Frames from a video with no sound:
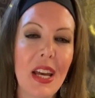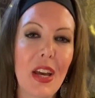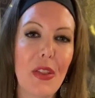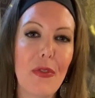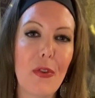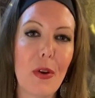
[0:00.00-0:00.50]

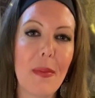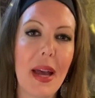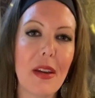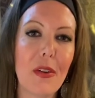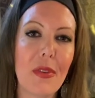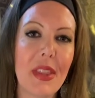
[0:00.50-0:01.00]
The
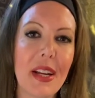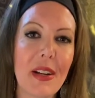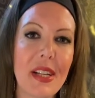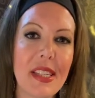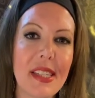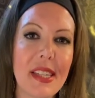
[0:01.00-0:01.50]
format over there
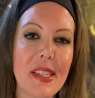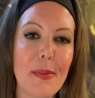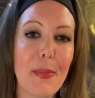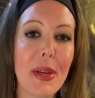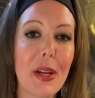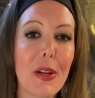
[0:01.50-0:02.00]
consists of
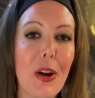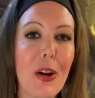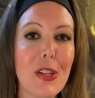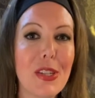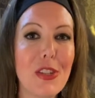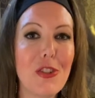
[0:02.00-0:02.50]
pick a
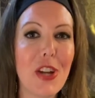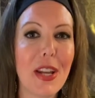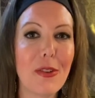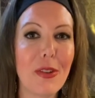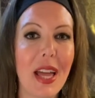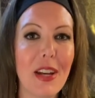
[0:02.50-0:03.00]
cards and
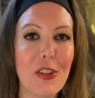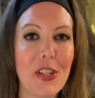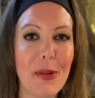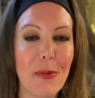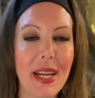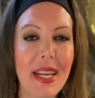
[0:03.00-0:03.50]
general
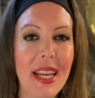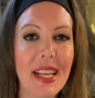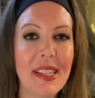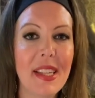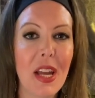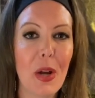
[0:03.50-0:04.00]
energy
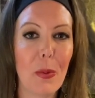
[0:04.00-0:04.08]
readings